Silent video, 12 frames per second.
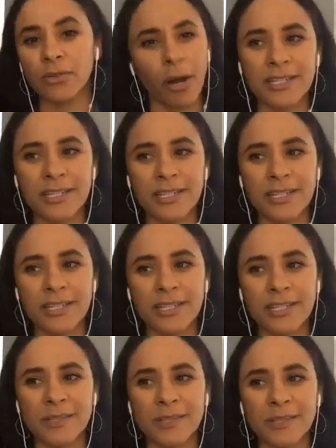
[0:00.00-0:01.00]
you know, I didn't want
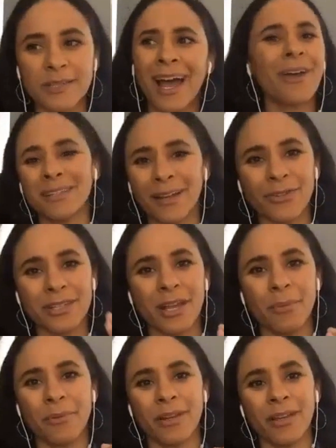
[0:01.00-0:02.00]
to see like another
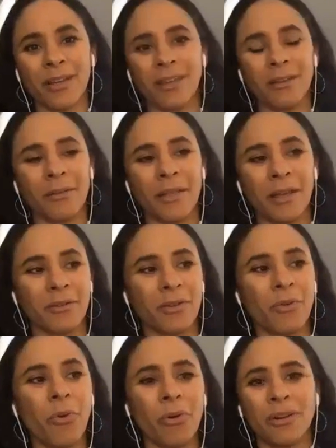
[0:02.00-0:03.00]
celebrity like
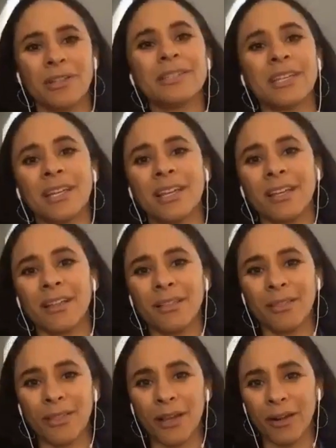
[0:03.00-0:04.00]

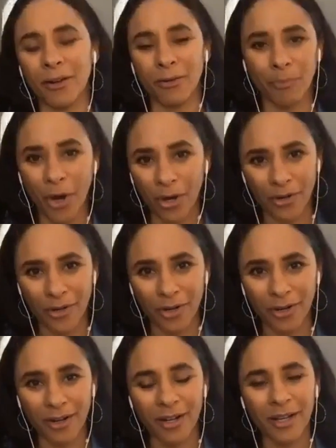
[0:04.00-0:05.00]
quarantining their
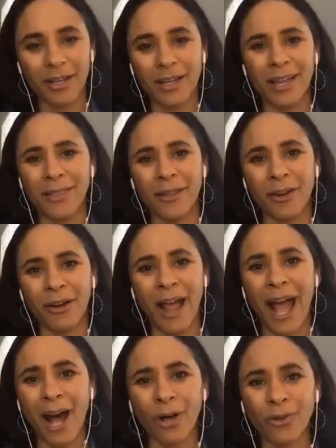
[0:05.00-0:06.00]
partner in
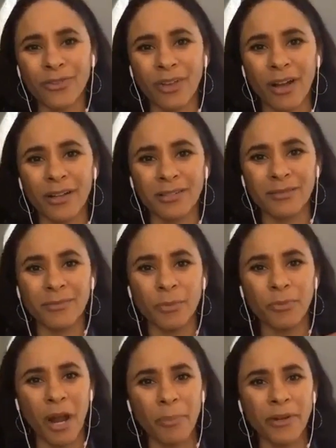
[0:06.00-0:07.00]
their house on
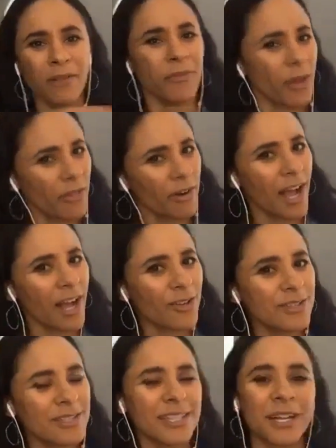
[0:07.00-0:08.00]
the property of their other
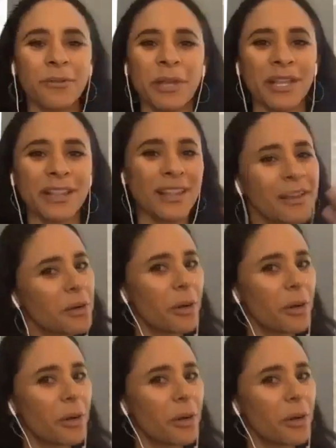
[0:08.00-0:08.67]
house. And I'm like,